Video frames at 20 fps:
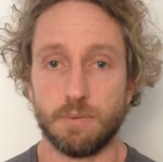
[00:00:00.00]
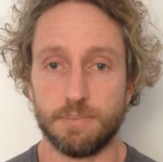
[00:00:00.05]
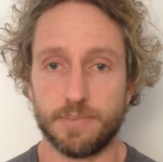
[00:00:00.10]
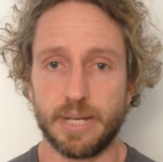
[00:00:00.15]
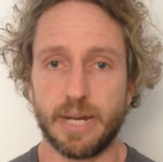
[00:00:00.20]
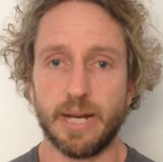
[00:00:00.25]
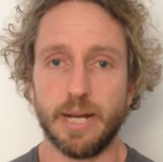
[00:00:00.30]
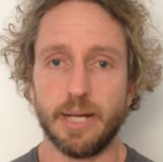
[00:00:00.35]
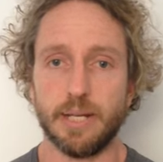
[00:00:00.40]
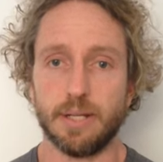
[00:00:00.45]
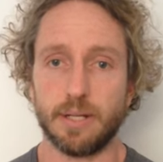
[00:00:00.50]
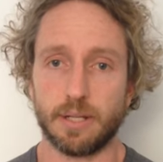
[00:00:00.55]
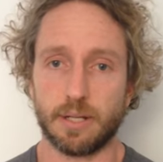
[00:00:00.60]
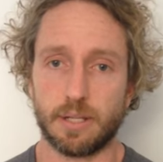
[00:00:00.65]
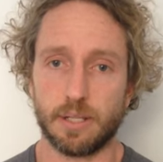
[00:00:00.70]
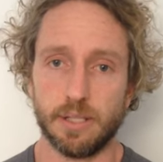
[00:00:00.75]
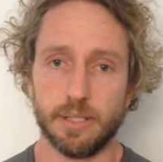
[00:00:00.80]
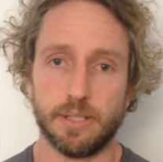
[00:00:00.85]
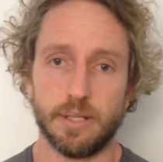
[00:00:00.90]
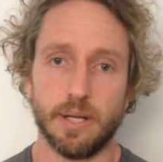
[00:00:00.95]
Daine and
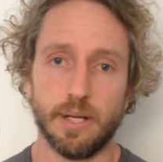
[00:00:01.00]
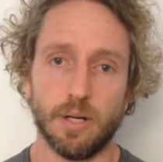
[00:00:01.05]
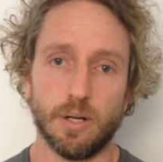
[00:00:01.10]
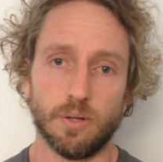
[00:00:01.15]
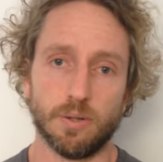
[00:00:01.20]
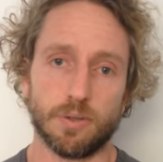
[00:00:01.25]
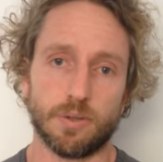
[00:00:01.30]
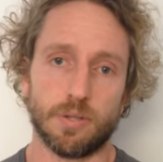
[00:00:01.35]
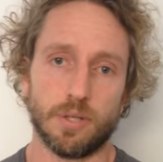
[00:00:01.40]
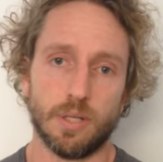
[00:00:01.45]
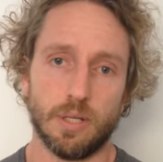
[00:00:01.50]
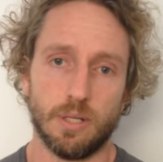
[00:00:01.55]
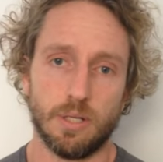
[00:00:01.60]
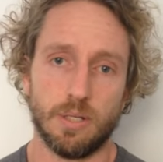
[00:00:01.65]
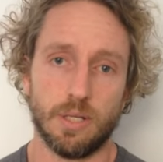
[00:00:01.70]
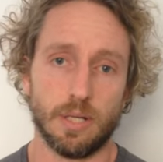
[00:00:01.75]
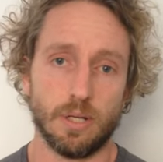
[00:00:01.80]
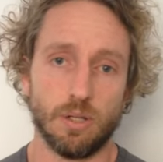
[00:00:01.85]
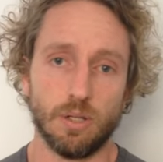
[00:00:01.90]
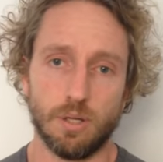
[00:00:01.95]
Clean Health.
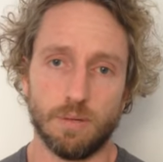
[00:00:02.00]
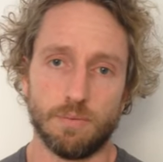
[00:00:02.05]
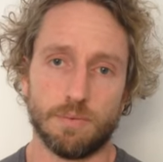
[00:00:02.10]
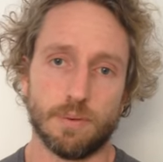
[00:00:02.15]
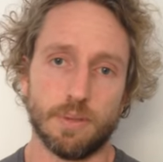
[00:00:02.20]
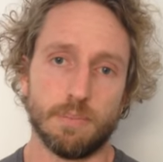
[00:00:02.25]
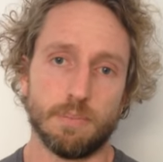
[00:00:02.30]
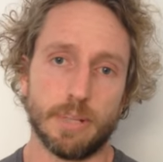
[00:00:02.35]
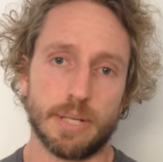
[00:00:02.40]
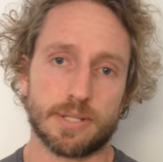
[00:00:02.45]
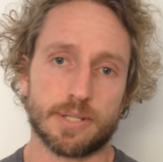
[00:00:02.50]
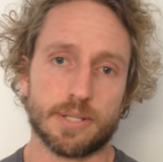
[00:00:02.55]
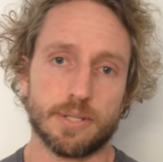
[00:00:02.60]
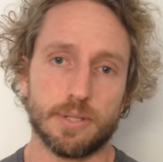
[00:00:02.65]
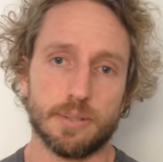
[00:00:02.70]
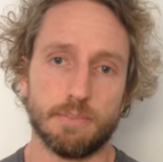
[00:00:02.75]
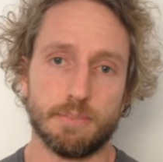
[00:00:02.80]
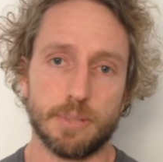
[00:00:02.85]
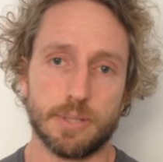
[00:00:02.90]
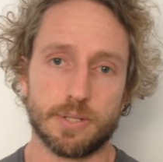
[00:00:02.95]
You're going to learn from the best in
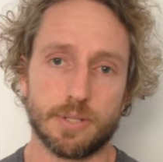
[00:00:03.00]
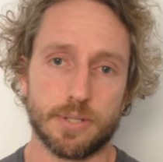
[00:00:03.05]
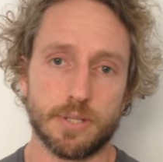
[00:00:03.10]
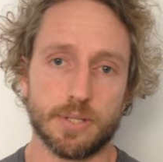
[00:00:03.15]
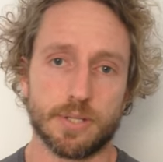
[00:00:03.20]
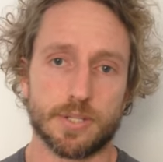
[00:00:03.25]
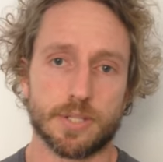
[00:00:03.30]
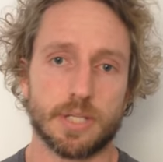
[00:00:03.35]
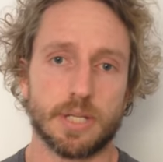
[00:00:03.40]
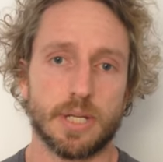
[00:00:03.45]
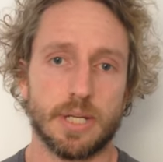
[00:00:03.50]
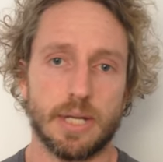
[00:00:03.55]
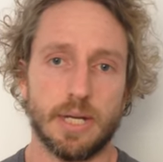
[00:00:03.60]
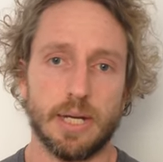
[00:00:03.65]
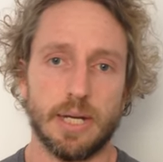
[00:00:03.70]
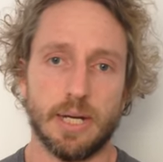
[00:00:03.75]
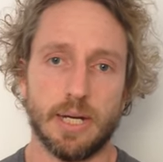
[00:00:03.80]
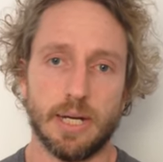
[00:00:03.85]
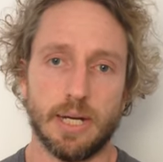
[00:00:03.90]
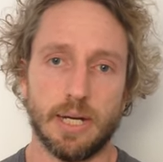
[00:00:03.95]
the business,
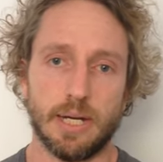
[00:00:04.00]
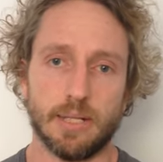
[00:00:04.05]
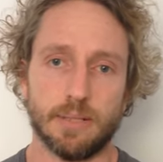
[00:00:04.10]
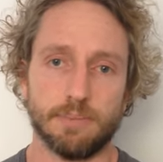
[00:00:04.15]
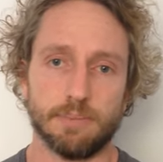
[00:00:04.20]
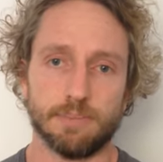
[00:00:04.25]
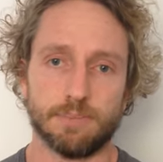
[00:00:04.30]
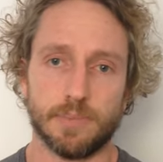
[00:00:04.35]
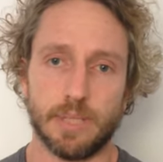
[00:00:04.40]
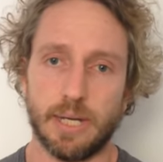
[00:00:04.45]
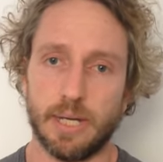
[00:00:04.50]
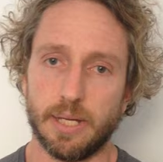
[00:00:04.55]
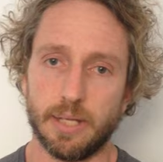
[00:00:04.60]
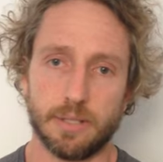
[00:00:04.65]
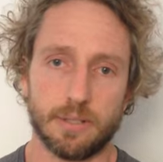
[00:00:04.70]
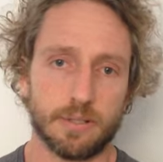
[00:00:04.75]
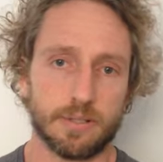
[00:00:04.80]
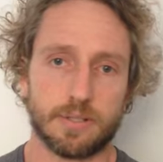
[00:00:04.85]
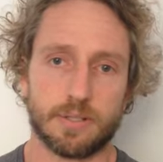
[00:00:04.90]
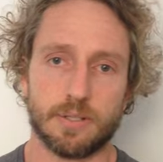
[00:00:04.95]

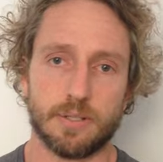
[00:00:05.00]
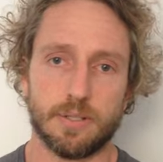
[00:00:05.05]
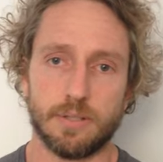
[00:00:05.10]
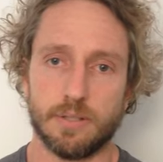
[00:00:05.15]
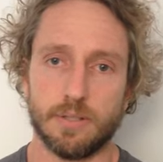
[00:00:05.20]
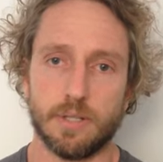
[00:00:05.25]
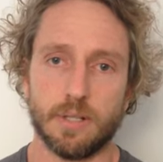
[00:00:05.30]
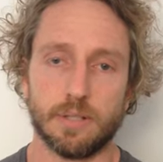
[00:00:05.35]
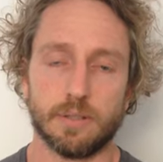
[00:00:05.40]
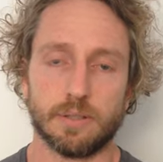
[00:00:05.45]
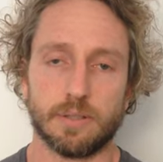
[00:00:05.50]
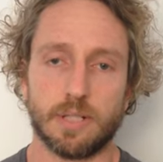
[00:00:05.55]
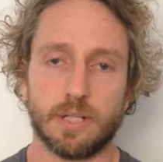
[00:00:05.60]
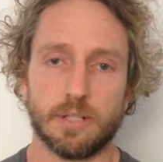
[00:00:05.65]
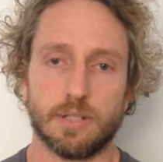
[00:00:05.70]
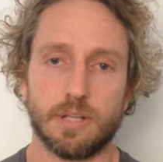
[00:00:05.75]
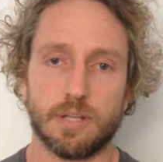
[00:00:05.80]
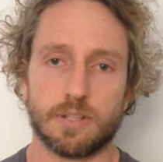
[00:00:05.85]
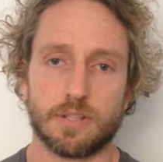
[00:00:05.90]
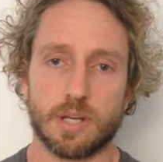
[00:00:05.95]
and you know
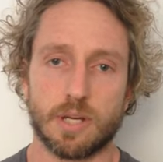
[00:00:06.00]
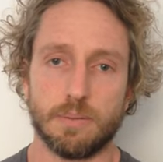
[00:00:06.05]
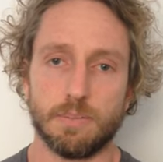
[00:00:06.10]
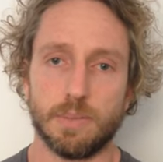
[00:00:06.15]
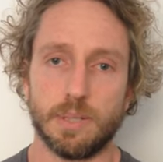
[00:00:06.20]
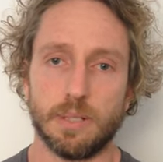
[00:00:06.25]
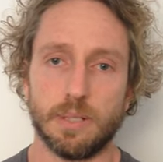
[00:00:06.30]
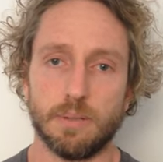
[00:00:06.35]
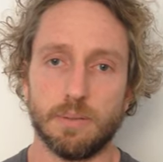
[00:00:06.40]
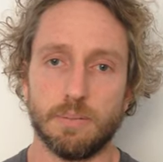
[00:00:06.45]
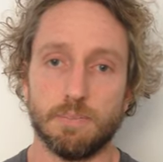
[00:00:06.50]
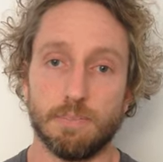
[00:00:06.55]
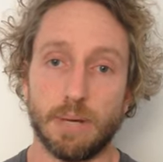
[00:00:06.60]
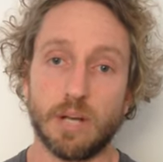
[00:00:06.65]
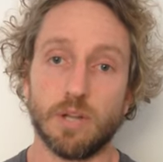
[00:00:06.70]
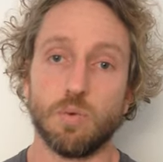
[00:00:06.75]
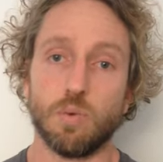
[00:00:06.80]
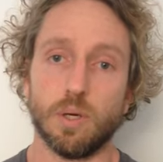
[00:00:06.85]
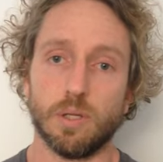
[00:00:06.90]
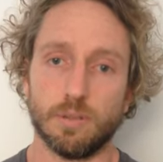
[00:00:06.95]
it's going to be
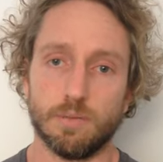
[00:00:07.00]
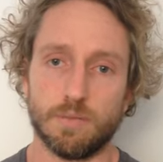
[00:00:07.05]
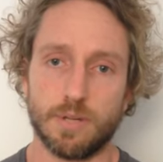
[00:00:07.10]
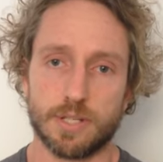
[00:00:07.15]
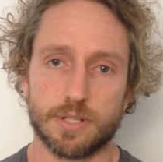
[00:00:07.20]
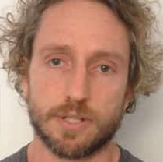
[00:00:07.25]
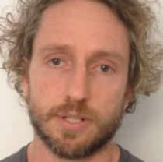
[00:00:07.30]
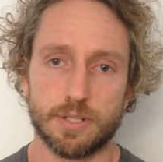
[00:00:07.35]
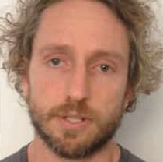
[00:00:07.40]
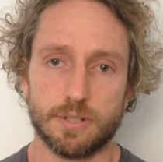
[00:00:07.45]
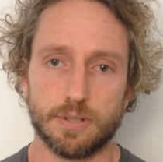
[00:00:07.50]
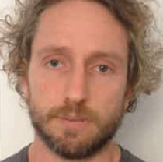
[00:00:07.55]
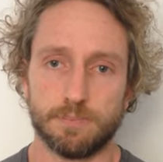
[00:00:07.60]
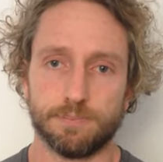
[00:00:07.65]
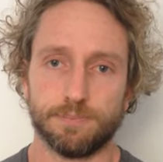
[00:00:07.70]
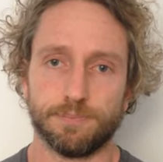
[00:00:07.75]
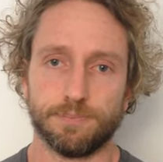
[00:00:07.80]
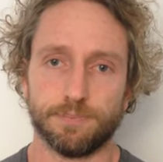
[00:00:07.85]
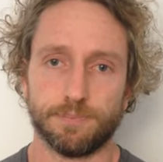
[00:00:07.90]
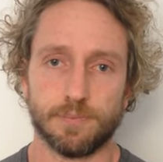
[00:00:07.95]
money well invested,
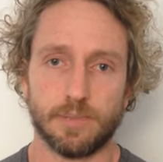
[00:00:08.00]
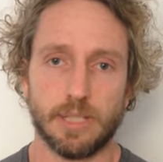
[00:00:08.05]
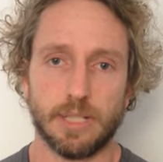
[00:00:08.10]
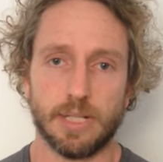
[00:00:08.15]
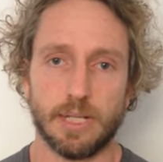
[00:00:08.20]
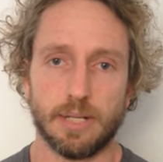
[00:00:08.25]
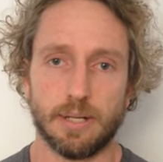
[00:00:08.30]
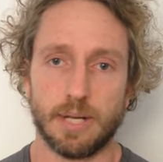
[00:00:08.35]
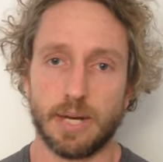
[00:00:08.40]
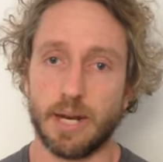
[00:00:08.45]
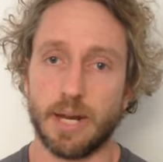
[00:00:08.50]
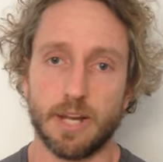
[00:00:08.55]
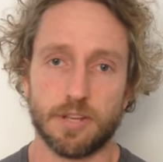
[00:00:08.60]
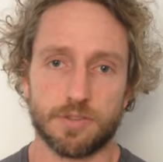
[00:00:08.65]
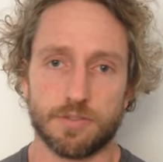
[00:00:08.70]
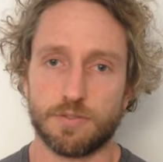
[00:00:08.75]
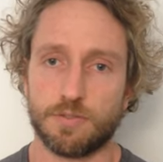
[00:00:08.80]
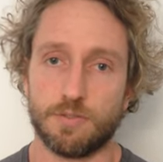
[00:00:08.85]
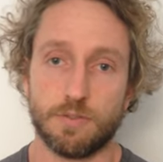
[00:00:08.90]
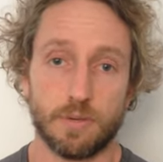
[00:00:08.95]
and
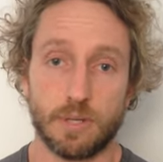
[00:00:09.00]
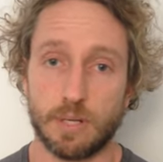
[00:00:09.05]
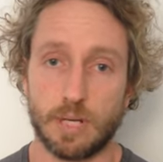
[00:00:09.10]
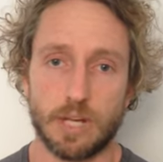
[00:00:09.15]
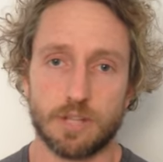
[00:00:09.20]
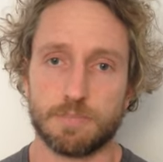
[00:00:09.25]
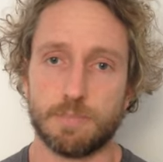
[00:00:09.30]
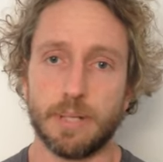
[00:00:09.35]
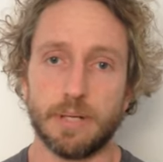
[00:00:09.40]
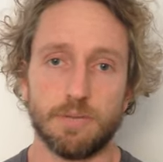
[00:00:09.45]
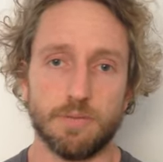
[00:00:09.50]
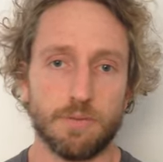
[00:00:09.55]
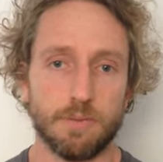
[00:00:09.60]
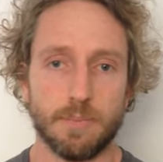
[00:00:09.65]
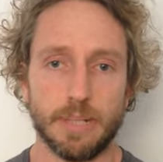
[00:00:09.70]
has been for